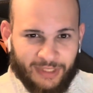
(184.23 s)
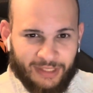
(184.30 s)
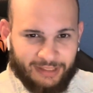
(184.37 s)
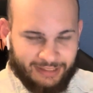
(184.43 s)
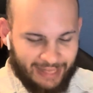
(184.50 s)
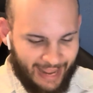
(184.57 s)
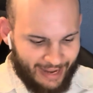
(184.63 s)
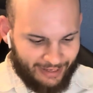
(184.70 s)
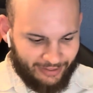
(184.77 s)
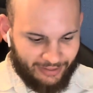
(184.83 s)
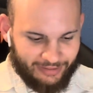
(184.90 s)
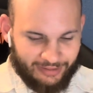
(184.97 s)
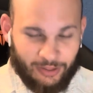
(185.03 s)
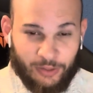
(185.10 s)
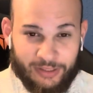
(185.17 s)

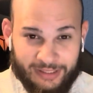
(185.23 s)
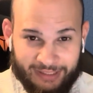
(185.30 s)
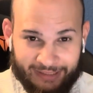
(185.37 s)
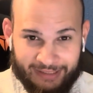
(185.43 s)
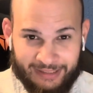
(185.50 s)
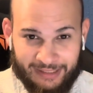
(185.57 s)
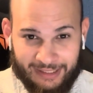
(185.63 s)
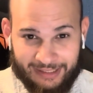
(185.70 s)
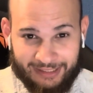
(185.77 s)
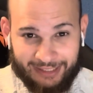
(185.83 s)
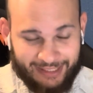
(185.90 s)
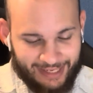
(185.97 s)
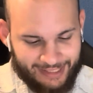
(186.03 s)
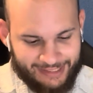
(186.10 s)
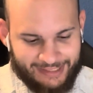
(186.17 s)
data, the
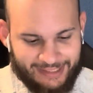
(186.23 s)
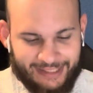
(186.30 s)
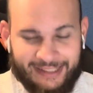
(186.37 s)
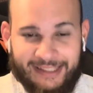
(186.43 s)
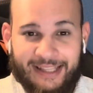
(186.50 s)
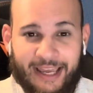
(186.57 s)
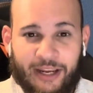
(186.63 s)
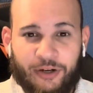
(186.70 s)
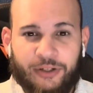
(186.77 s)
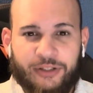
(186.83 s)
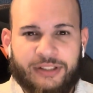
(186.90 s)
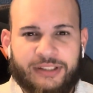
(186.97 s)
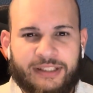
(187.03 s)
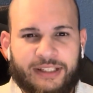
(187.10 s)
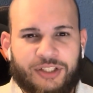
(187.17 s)
statistics there
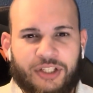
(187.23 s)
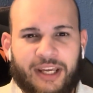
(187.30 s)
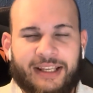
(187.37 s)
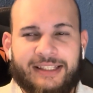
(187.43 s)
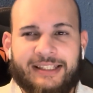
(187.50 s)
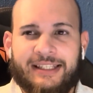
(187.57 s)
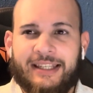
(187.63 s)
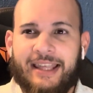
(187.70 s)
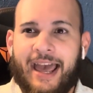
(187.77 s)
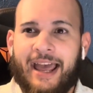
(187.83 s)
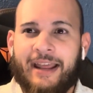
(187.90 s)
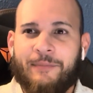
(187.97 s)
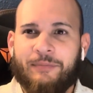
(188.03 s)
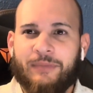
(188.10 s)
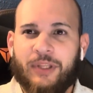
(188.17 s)
suggest
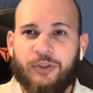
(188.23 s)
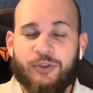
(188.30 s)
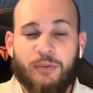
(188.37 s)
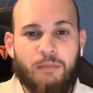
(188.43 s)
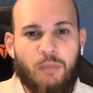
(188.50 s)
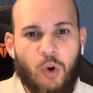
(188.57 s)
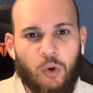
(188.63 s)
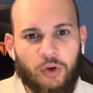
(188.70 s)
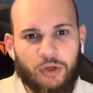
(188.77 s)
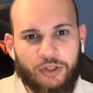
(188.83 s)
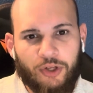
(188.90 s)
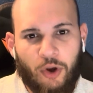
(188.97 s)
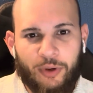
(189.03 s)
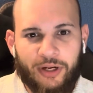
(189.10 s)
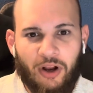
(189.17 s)
that there's more
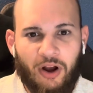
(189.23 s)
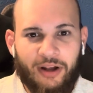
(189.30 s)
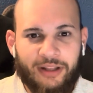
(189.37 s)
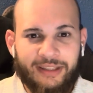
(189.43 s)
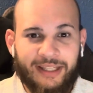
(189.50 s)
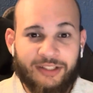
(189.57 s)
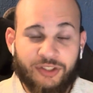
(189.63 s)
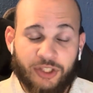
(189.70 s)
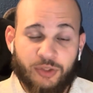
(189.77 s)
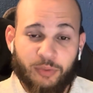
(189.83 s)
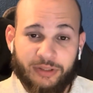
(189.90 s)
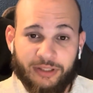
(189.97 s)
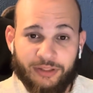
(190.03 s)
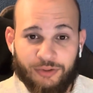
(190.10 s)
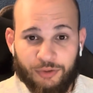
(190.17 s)
going on than just
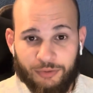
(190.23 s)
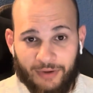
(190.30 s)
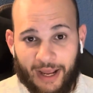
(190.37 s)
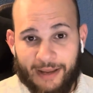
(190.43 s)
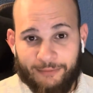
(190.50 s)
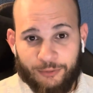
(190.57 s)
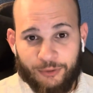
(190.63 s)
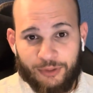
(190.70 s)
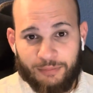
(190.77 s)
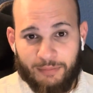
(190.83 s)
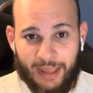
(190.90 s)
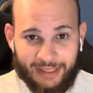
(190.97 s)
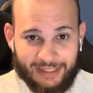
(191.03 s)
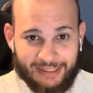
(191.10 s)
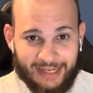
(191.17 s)
what the survivors
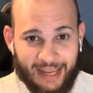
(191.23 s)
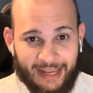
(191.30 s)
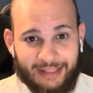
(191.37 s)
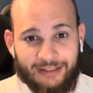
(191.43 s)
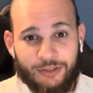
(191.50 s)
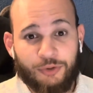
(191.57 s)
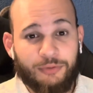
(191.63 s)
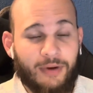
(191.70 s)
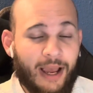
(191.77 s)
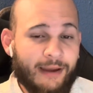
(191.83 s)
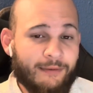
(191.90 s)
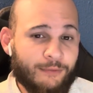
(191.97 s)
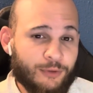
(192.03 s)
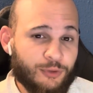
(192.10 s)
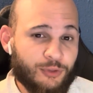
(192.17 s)
may state. The
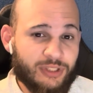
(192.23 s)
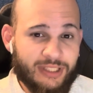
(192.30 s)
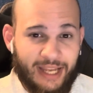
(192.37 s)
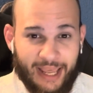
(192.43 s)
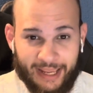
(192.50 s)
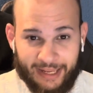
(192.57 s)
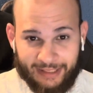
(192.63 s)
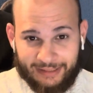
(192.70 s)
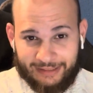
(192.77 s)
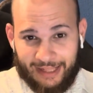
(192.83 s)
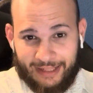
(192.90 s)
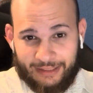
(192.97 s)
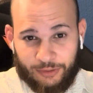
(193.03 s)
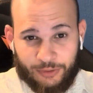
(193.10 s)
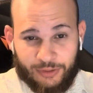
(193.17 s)
survivors are saying
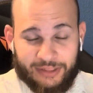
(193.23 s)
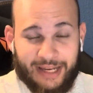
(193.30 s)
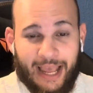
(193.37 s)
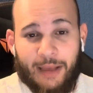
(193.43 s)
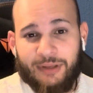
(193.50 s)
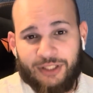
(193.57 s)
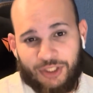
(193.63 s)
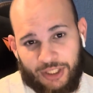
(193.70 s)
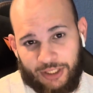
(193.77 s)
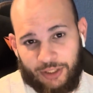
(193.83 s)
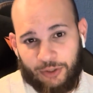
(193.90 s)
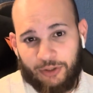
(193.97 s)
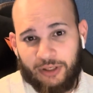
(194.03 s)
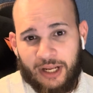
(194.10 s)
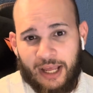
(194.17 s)
that there's damage
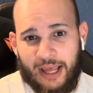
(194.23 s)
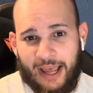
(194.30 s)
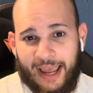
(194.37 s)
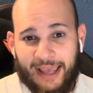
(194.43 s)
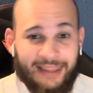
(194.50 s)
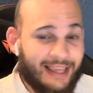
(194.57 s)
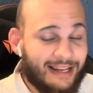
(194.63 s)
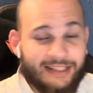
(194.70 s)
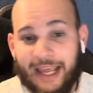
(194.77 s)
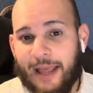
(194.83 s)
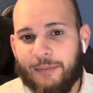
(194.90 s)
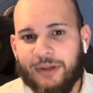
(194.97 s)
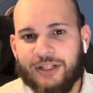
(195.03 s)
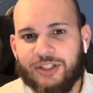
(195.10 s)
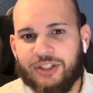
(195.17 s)
here, and that
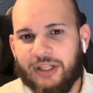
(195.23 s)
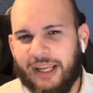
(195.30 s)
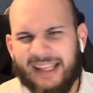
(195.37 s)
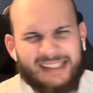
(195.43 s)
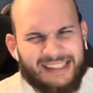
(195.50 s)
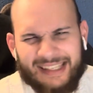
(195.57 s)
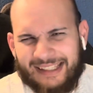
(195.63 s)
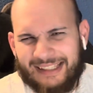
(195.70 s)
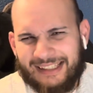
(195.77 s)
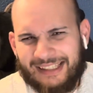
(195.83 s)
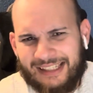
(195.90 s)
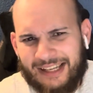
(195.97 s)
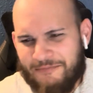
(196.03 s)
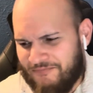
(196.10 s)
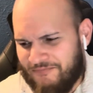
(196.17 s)
damage isn't
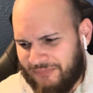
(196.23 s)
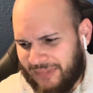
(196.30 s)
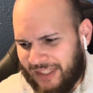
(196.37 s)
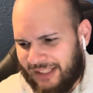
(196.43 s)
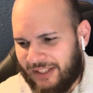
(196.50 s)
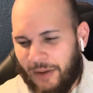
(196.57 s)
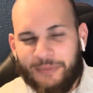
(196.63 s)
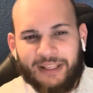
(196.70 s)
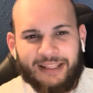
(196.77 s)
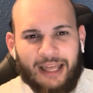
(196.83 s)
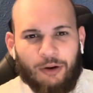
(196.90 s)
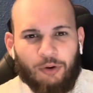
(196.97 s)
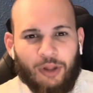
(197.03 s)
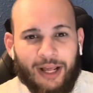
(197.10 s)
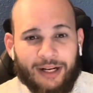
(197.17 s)
something
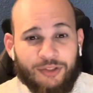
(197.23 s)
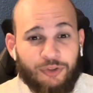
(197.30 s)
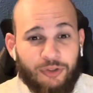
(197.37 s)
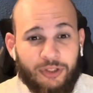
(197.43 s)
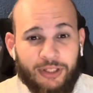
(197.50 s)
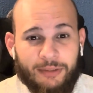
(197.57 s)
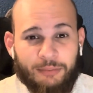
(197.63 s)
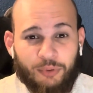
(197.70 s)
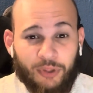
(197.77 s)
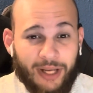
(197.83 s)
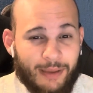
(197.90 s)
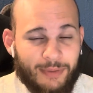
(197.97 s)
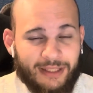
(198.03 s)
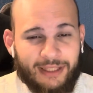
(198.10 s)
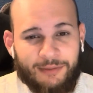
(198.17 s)
that will actually
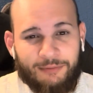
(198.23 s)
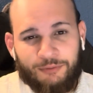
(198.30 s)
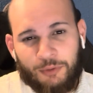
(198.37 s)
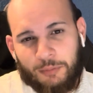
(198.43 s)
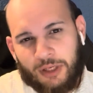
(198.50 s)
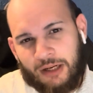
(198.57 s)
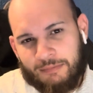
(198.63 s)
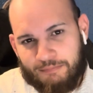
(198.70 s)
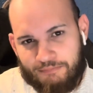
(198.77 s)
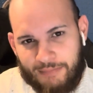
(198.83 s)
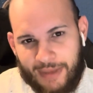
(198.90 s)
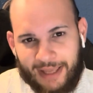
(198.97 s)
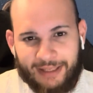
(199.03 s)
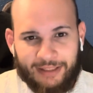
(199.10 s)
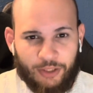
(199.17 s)
prohibit them from
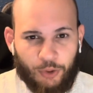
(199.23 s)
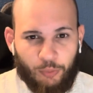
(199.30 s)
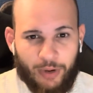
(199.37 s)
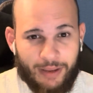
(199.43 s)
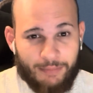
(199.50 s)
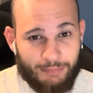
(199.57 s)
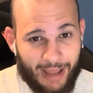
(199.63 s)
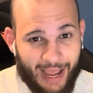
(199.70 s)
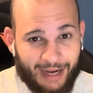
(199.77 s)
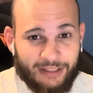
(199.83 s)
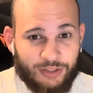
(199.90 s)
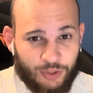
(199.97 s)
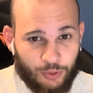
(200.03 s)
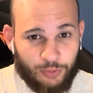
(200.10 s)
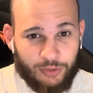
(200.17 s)
making their way
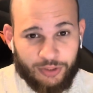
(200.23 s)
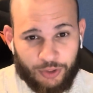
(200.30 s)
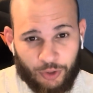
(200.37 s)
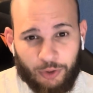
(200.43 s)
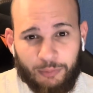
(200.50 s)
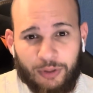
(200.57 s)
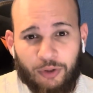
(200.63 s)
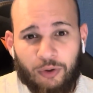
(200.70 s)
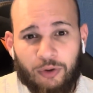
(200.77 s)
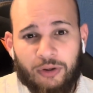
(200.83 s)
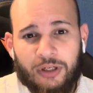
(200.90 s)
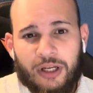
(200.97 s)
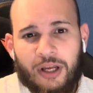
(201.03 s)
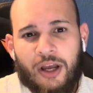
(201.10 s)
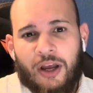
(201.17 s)
back to the terminal.
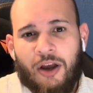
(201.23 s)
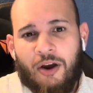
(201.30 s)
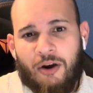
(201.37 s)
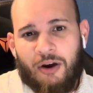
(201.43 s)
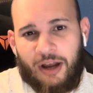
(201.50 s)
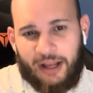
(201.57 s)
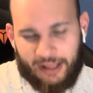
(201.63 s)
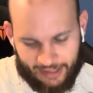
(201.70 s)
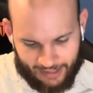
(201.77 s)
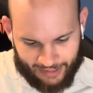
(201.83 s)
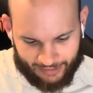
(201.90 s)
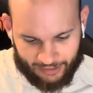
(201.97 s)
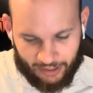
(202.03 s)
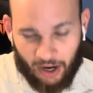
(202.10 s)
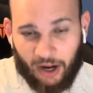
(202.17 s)

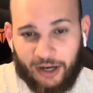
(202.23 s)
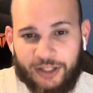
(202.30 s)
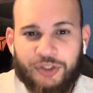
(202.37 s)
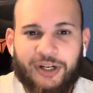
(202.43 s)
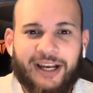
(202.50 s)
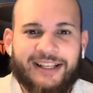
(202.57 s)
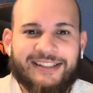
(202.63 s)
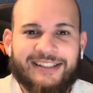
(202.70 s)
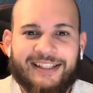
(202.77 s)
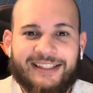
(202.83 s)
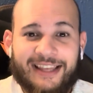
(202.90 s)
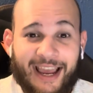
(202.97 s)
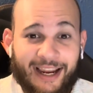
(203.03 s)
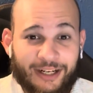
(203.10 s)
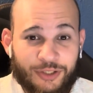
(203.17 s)
In contrast, it's
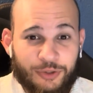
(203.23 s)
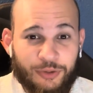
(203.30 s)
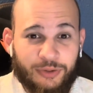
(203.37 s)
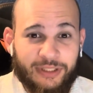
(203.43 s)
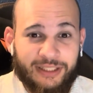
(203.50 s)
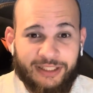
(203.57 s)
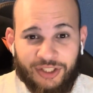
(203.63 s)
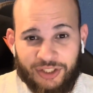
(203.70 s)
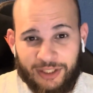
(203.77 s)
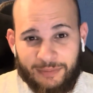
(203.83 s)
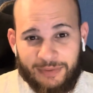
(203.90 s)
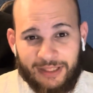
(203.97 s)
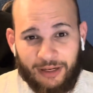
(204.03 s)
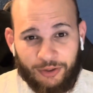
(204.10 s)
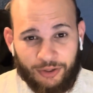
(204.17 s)
actually the
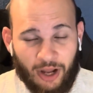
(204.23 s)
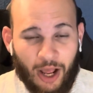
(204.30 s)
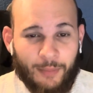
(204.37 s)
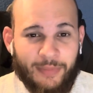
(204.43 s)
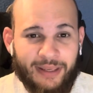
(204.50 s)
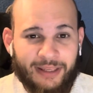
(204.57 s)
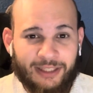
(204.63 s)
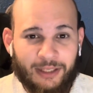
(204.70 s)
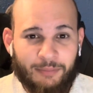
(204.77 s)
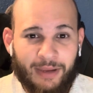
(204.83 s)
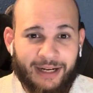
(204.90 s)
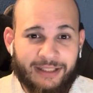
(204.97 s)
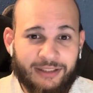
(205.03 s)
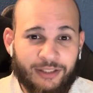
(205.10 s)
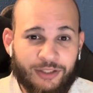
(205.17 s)
ships that are not making it
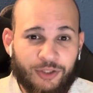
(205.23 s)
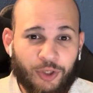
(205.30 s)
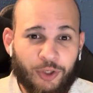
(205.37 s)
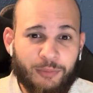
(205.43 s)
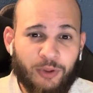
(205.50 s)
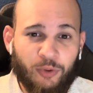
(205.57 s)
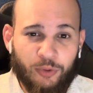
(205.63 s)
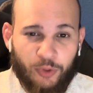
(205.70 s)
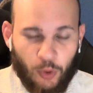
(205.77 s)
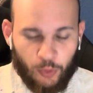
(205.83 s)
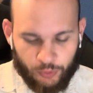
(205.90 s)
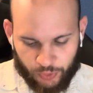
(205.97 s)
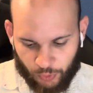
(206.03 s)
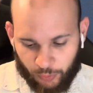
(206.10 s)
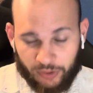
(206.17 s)
back to the terminal.
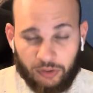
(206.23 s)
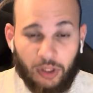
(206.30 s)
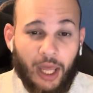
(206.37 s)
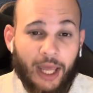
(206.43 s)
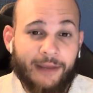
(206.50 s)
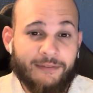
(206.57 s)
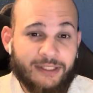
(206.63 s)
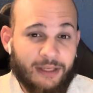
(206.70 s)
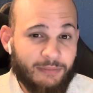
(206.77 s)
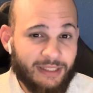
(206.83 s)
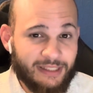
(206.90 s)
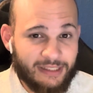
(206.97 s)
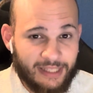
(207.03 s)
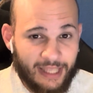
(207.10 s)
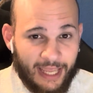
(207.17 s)
Those are where lives can be
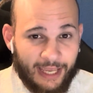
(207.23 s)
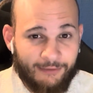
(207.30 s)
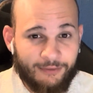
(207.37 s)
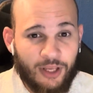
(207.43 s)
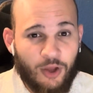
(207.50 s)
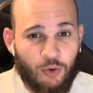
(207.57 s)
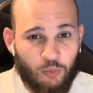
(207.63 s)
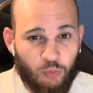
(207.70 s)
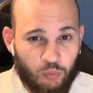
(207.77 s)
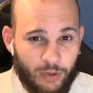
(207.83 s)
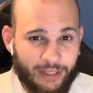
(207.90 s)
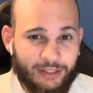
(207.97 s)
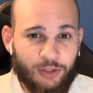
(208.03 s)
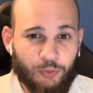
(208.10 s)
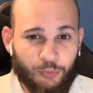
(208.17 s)
saved
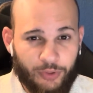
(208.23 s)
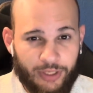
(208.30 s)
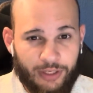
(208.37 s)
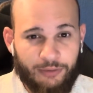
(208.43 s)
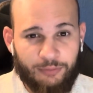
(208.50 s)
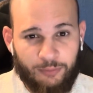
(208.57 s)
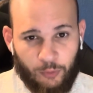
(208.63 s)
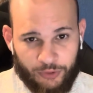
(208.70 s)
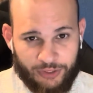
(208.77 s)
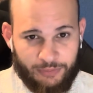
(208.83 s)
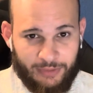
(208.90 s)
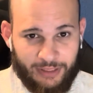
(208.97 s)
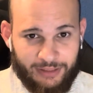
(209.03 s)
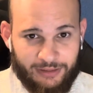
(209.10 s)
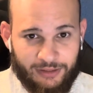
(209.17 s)
with the
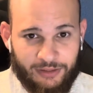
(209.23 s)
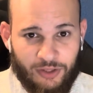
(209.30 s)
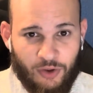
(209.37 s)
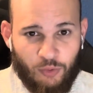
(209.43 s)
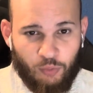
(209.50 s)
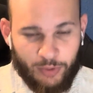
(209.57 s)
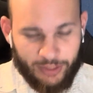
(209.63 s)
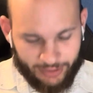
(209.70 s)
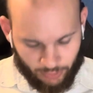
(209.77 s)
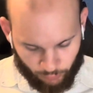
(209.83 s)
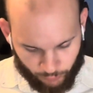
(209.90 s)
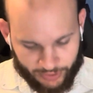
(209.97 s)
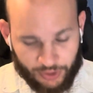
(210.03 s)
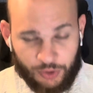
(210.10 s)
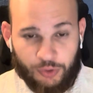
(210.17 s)
reinforcements, with the
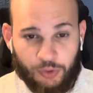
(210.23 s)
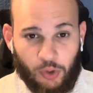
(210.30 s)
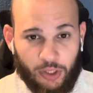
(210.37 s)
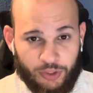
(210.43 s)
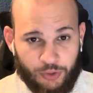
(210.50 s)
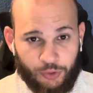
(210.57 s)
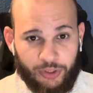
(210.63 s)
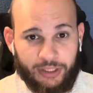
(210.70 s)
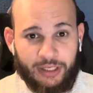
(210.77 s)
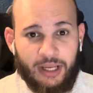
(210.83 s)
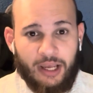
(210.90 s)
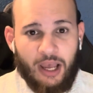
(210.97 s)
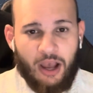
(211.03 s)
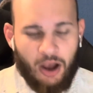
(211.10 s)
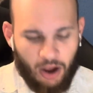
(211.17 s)
restructuring
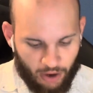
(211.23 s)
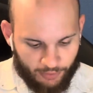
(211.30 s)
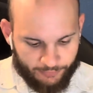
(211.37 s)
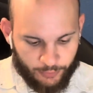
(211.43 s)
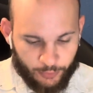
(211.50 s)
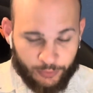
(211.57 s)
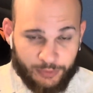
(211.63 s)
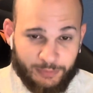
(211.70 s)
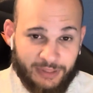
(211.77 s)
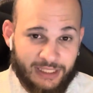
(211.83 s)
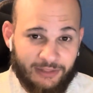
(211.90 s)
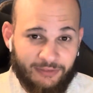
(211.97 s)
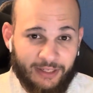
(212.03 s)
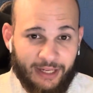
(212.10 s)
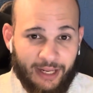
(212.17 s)
of those
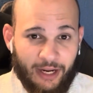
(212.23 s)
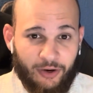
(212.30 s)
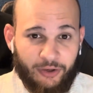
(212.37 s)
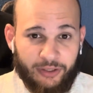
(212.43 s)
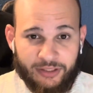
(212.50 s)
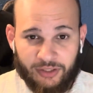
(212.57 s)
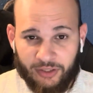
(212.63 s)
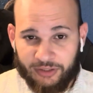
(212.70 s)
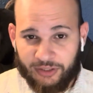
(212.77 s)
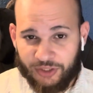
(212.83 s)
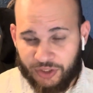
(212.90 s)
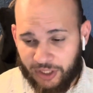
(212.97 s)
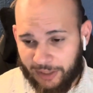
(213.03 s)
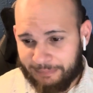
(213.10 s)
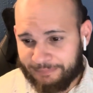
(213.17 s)
specific areas on the
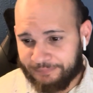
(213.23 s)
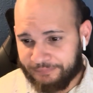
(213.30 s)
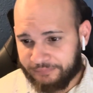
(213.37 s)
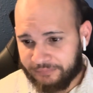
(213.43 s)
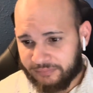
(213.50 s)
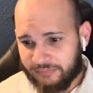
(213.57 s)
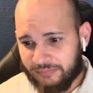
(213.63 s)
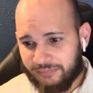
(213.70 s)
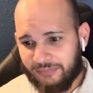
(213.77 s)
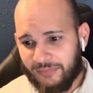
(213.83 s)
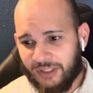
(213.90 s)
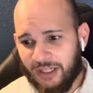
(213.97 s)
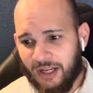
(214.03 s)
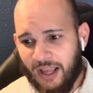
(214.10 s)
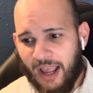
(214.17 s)
ship.
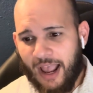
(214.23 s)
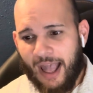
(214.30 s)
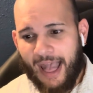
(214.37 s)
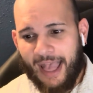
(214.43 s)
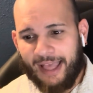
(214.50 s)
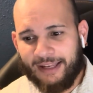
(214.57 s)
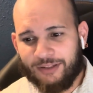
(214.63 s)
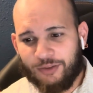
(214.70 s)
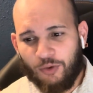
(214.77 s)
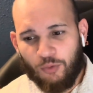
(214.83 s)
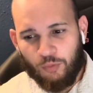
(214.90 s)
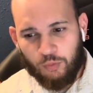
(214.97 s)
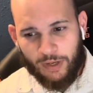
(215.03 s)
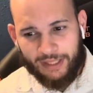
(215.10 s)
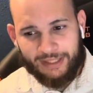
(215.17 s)
And
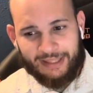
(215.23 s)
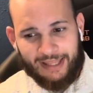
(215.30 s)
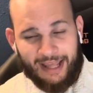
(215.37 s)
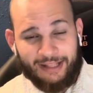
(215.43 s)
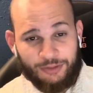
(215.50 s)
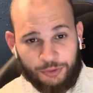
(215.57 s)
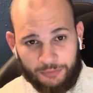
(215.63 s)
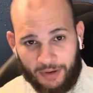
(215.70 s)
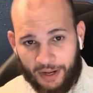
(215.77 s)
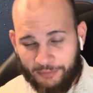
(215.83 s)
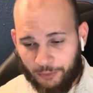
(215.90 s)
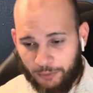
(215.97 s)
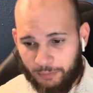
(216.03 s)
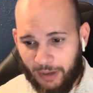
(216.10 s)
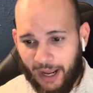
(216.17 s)
with that,
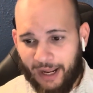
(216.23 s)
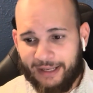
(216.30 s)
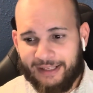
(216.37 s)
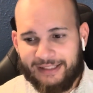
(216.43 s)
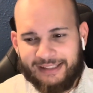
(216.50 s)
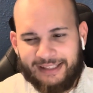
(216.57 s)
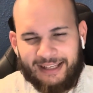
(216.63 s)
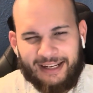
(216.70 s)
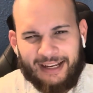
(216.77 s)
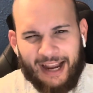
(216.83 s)
survivor bias, it can